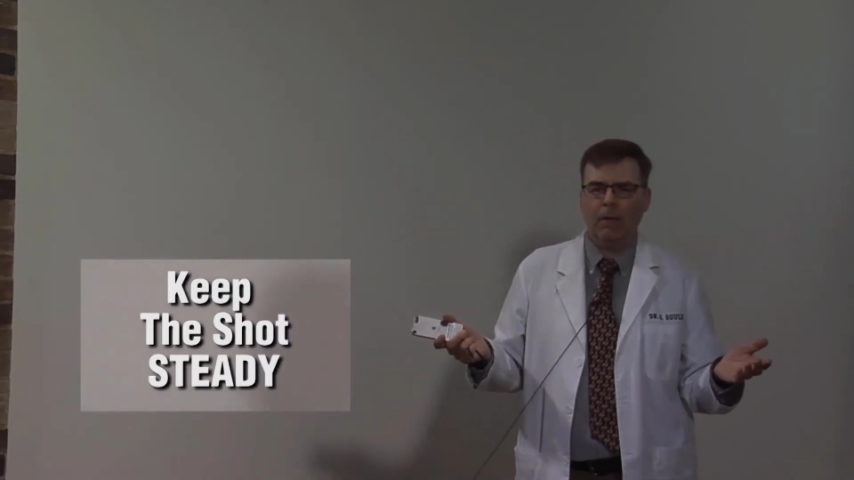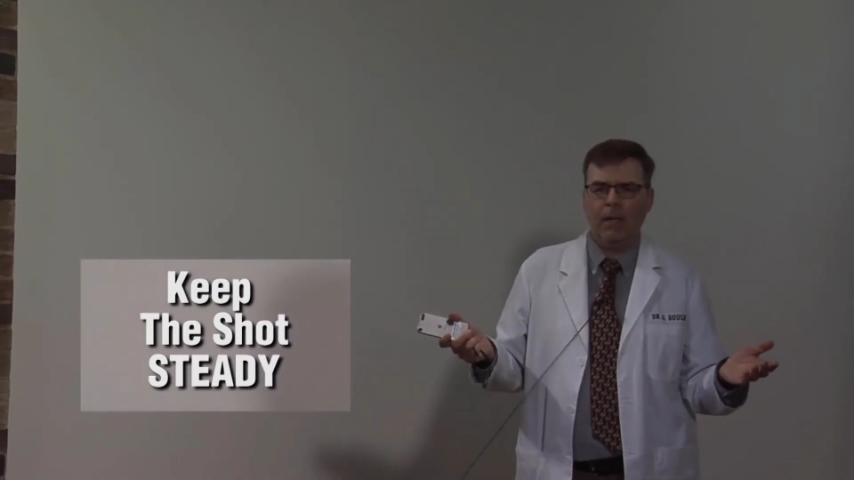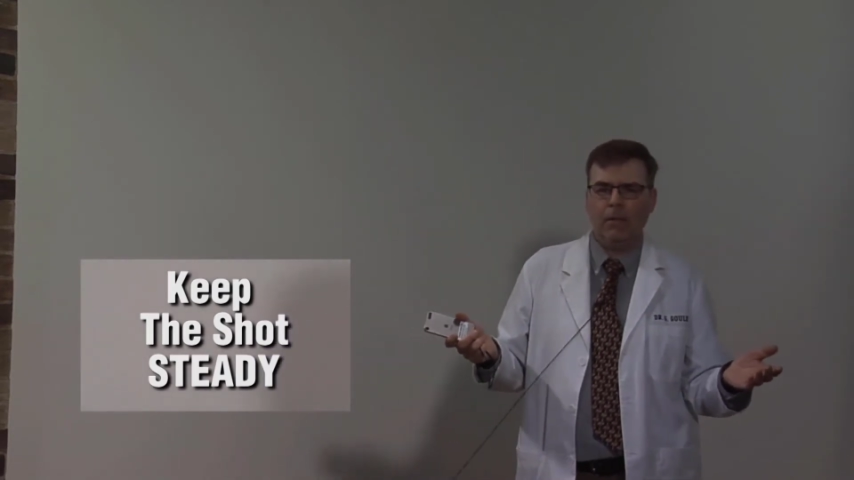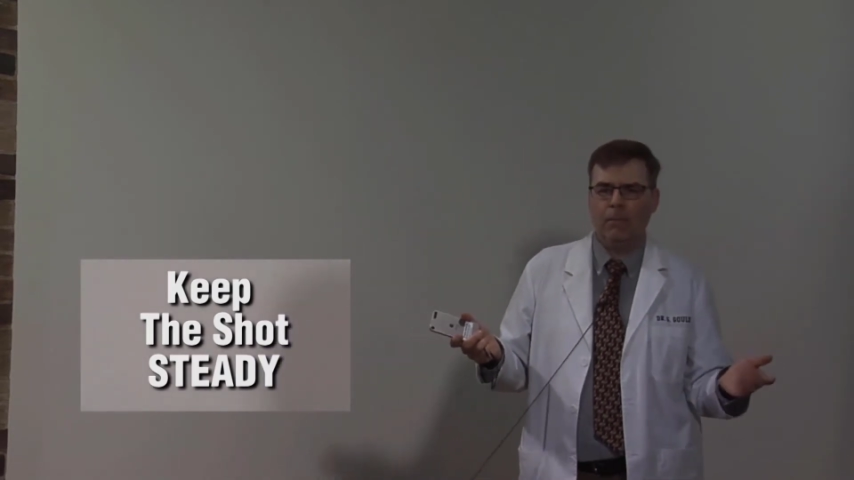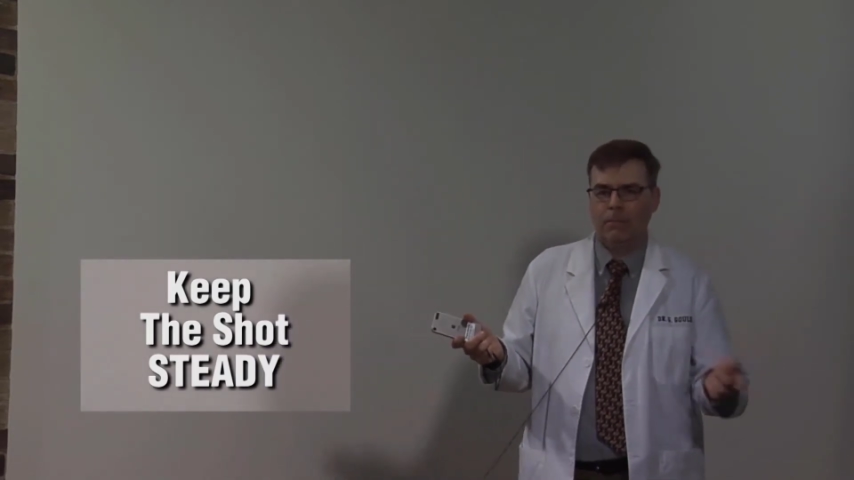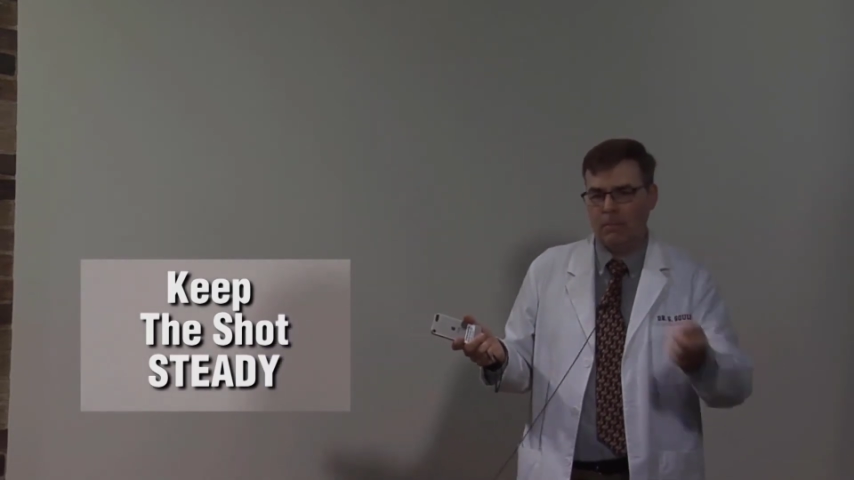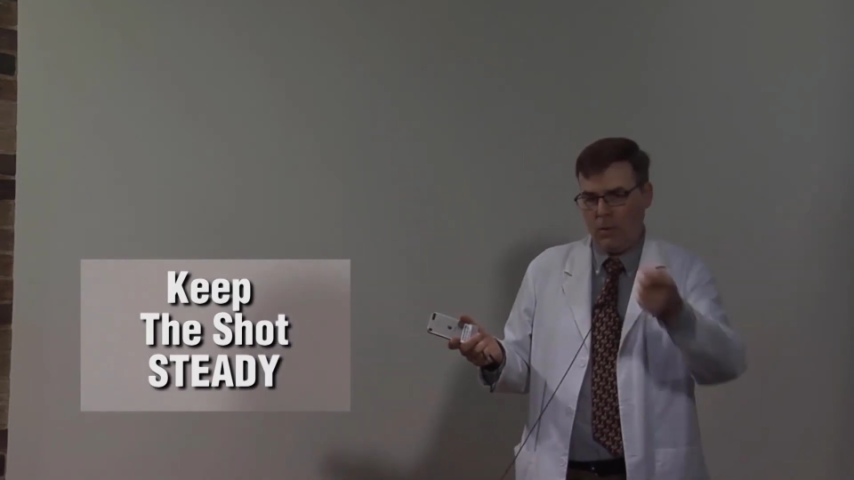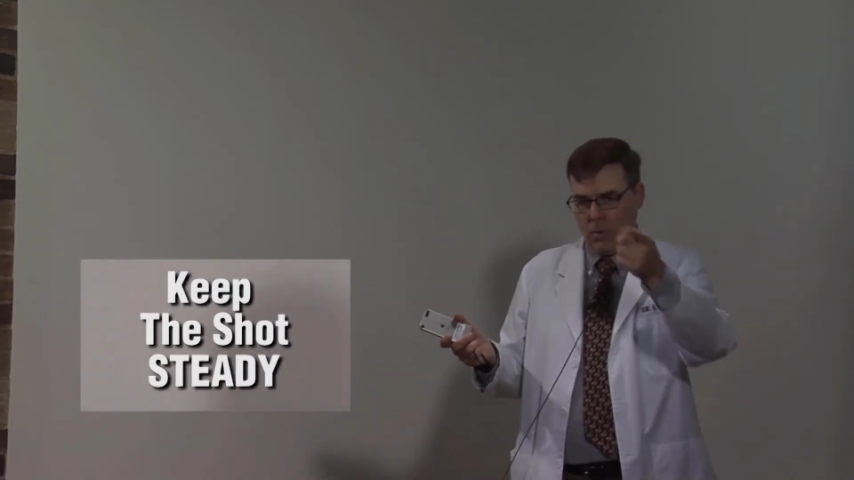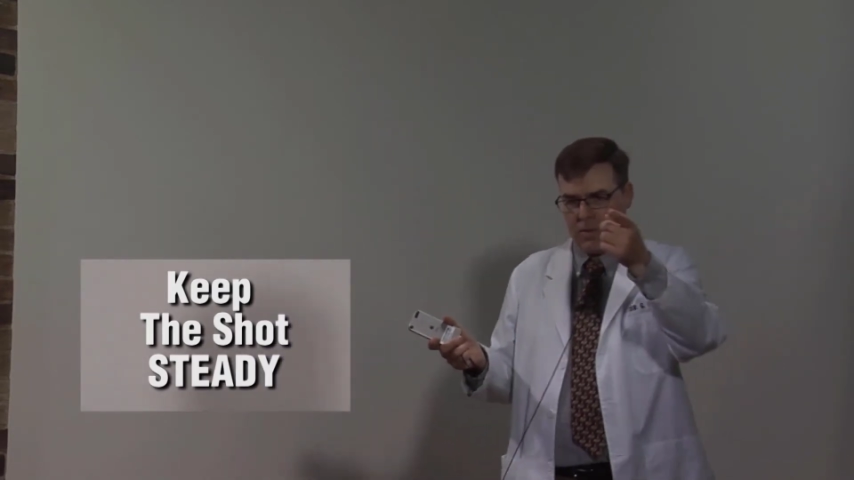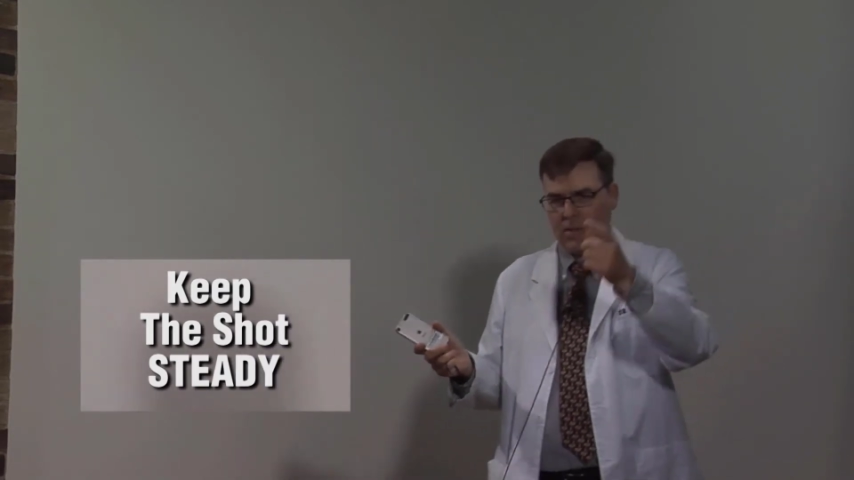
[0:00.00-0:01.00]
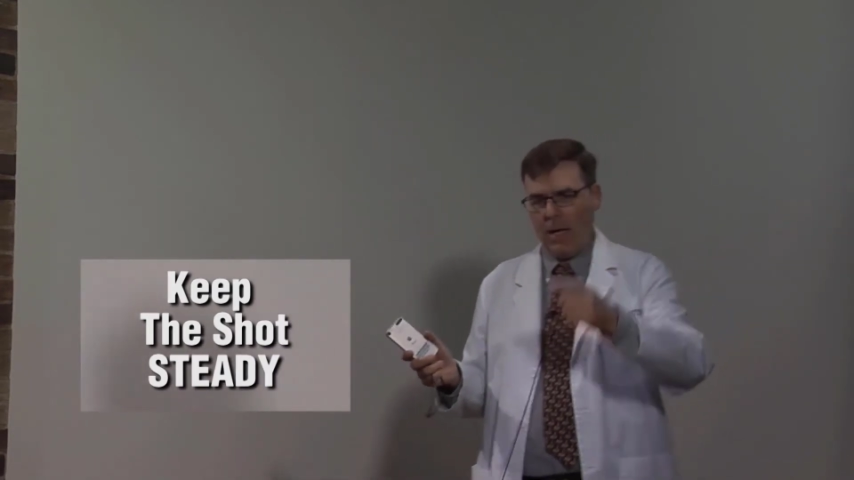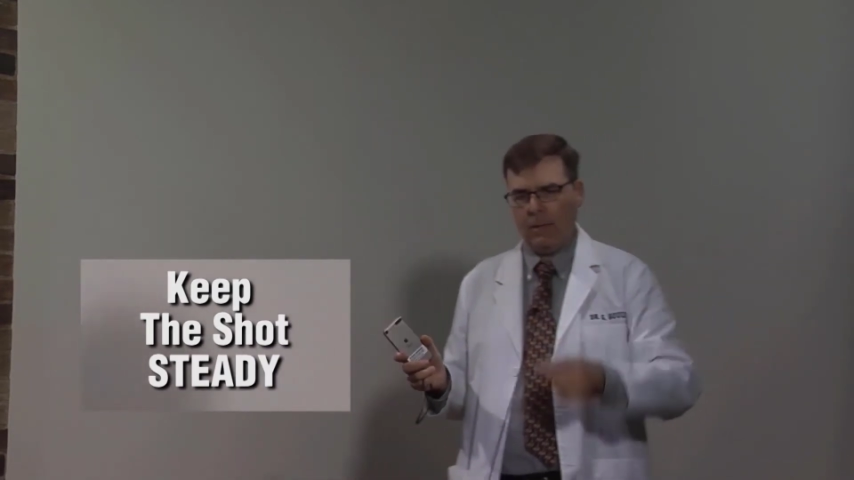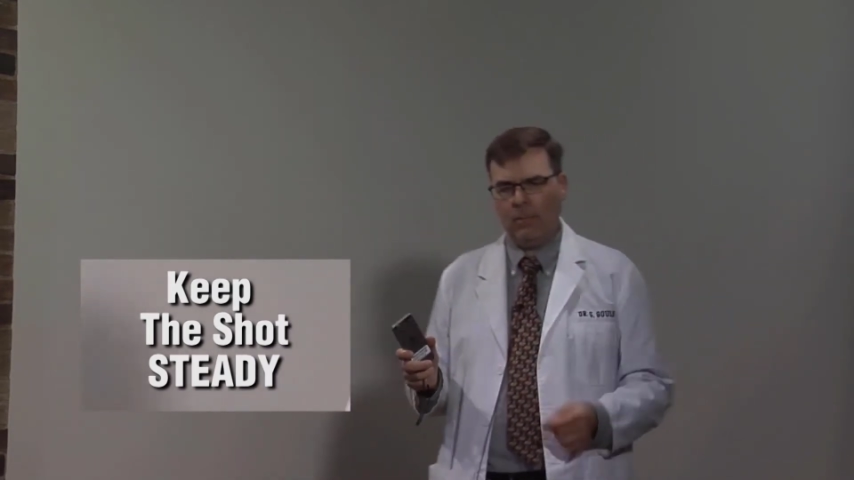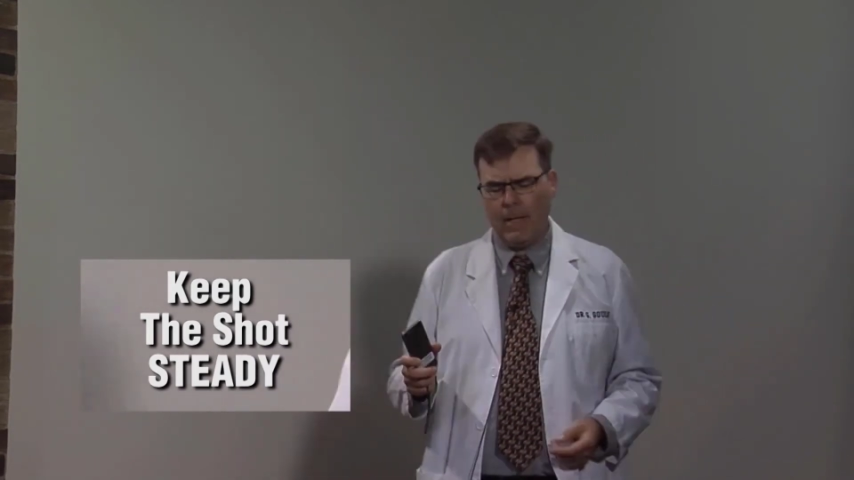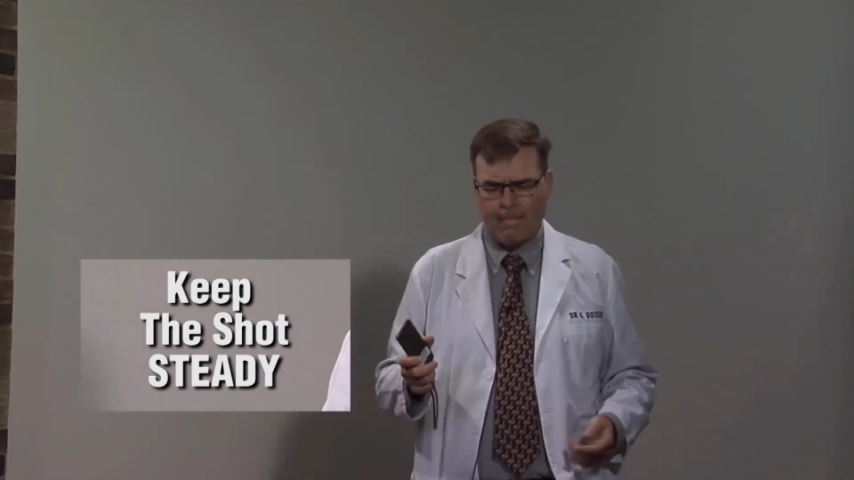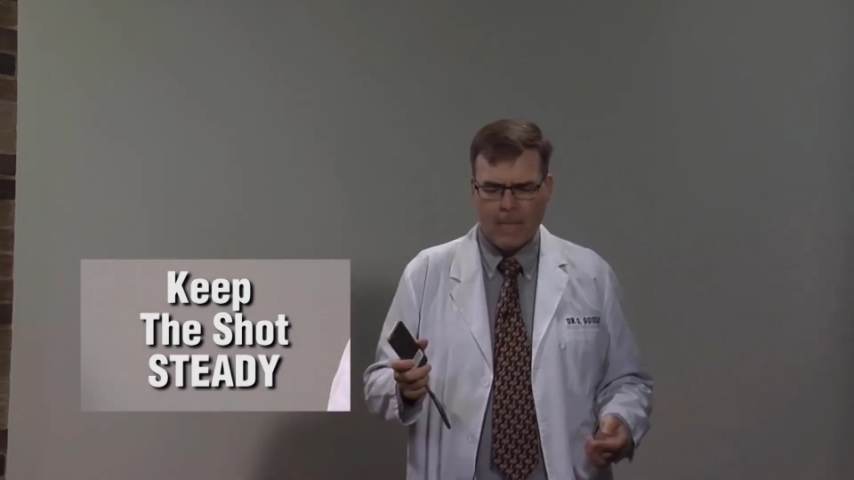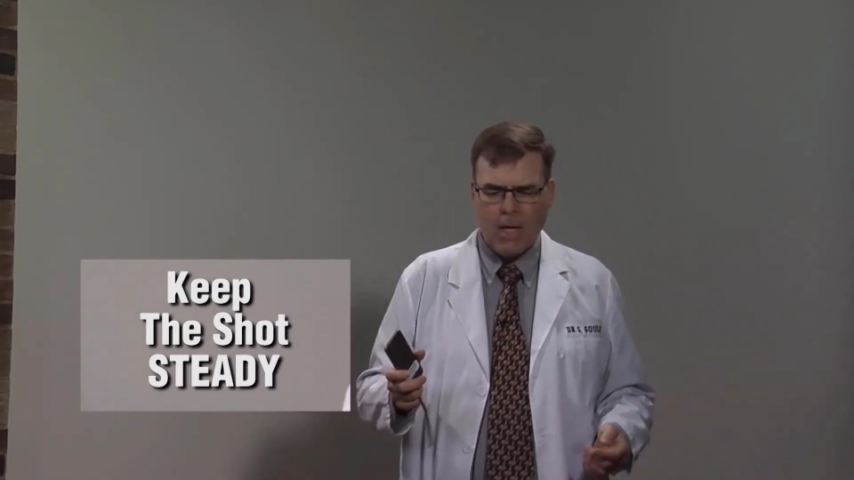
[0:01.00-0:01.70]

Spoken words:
right? You decide, right?